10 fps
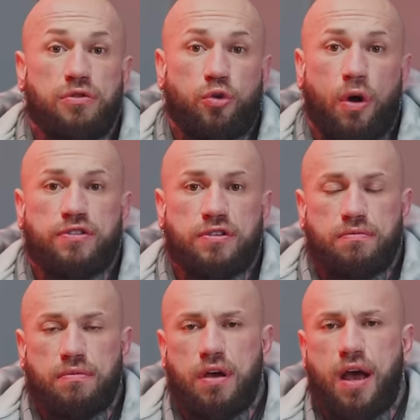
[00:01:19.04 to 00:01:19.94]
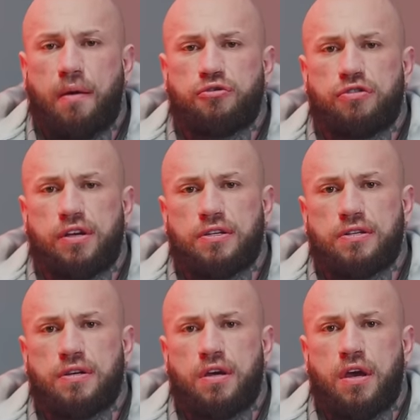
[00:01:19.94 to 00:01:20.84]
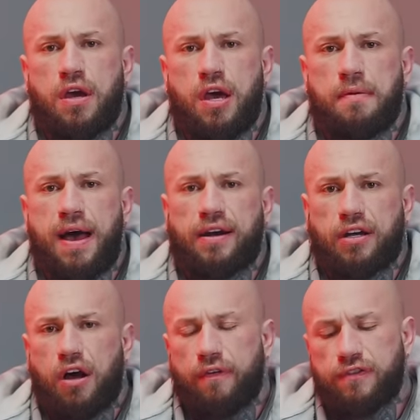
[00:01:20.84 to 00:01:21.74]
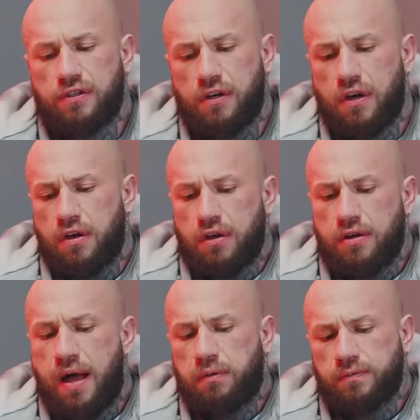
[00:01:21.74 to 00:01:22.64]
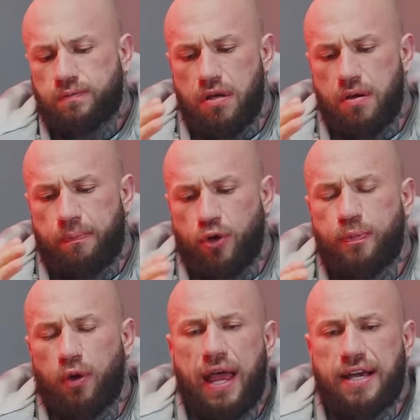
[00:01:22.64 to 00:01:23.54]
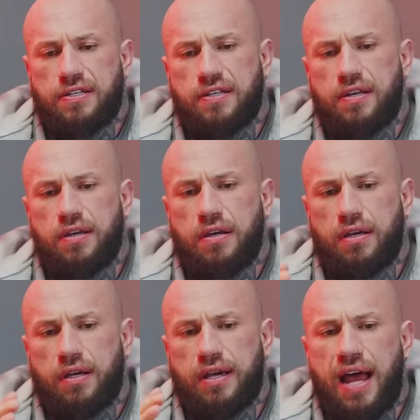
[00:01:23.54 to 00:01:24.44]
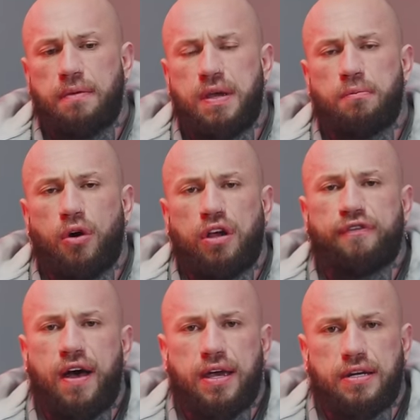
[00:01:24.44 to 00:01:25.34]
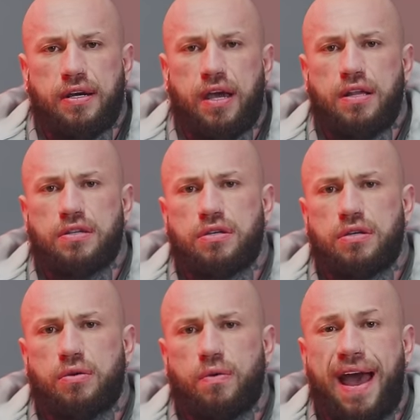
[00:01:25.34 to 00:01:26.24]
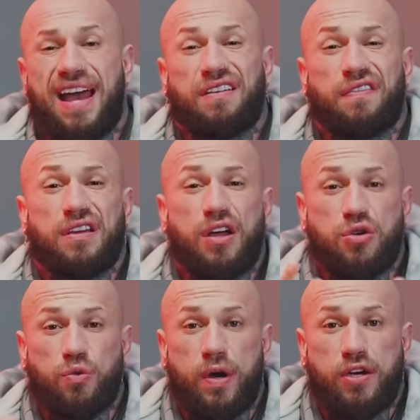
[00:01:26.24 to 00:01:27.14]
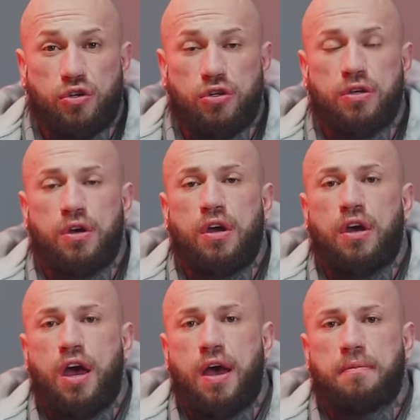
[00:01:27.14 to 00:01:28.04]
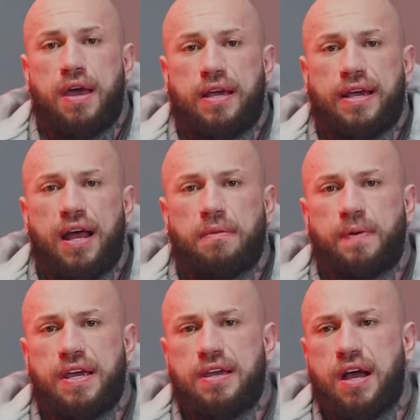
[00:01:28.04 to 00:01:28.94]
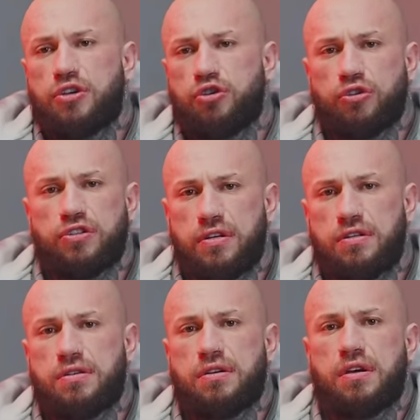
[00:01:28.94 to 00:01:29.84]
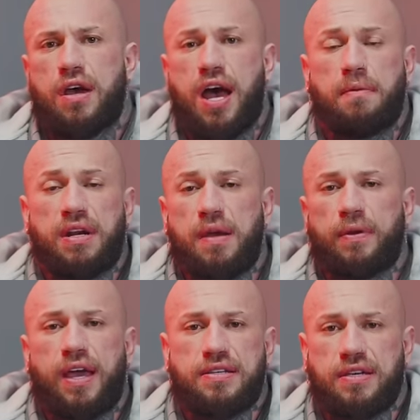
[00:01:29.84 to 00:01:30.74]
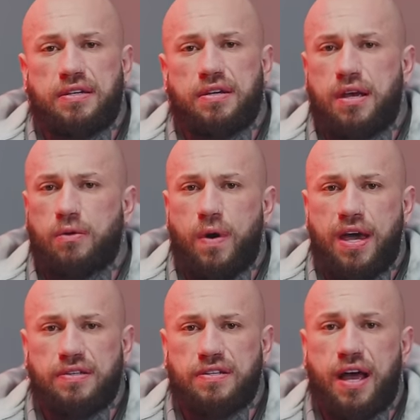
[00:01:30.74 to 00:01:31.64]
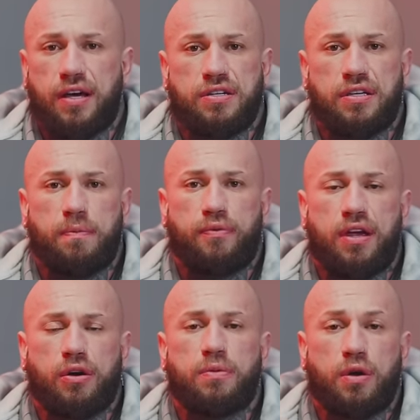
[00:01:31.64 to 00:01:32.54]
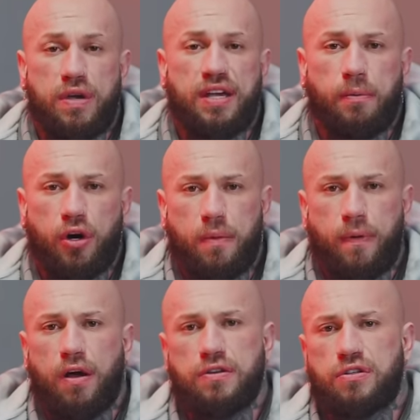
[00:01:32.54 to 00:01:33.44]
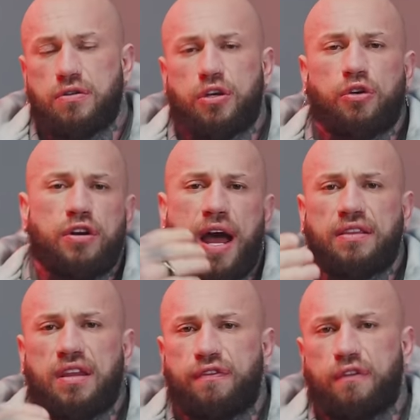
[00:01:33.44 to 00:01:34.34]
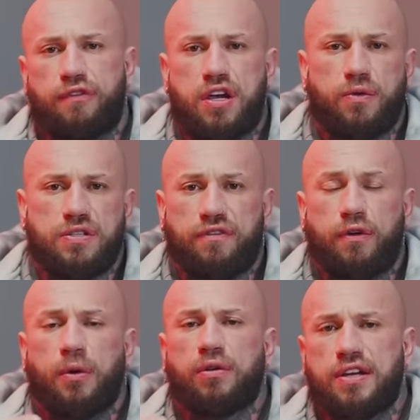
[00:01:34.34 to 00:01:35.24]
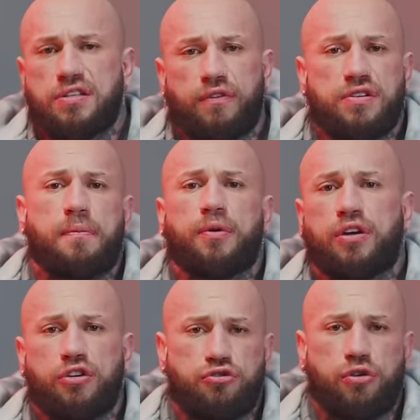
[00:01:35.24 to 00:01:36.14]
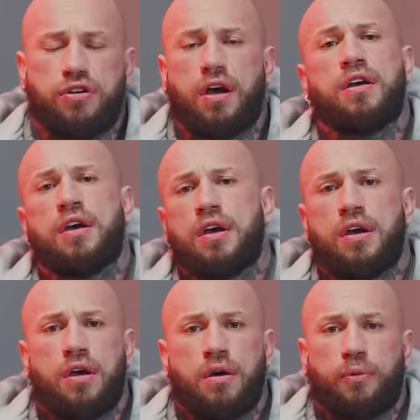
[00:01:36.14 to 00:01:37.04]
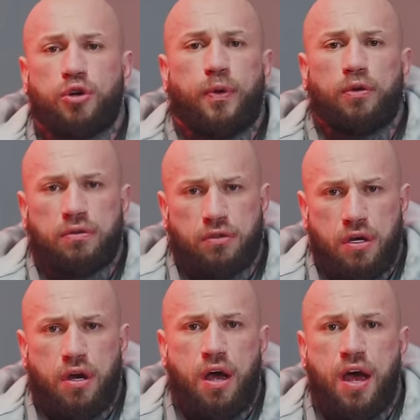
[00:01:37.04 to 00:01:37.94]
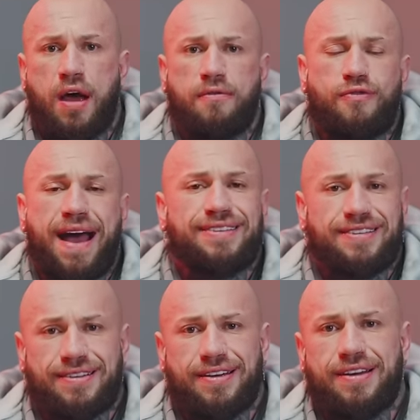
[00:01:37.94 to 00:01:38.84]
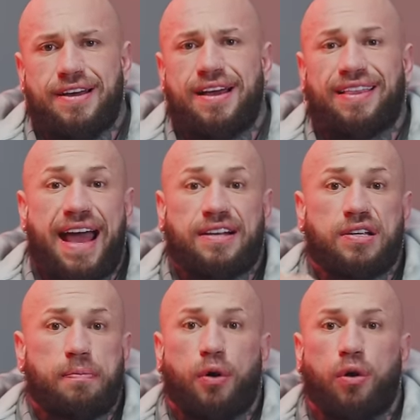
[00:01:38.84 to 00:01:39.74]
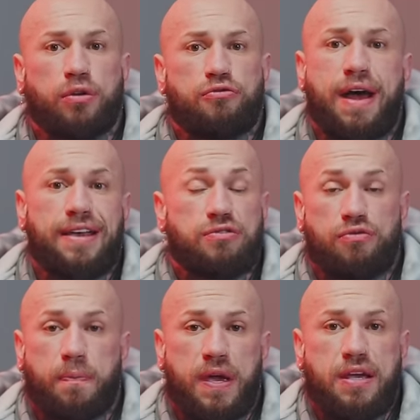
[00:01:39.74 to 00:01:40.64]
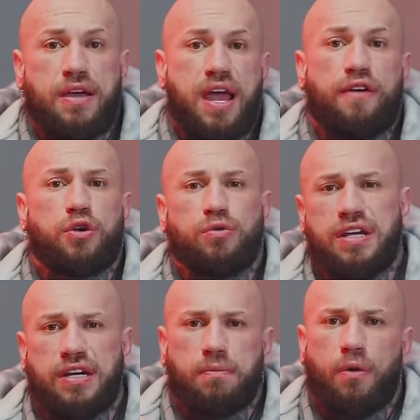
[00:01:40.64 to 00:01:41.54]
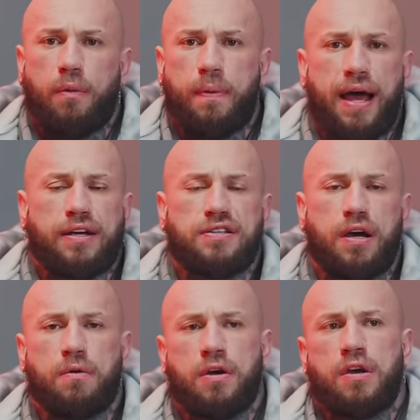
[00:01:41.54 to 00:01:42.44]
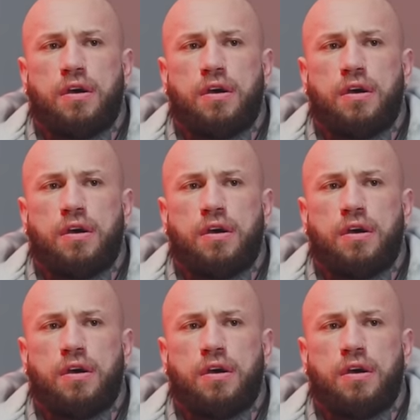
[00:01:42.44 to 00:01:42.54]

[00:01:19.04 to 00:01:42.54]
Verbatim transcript: quads, hamstrings, um, and calves. Now, push-pull legs can be modified into anything that you wish. Um, it can be adjusted and manipulated in ways to actually bring up your weaker body parts. So you could add different frequency for pull days. So for example, you could structure push-pull, uh, rest, legs, pull, rest, repeat if you needed more back. So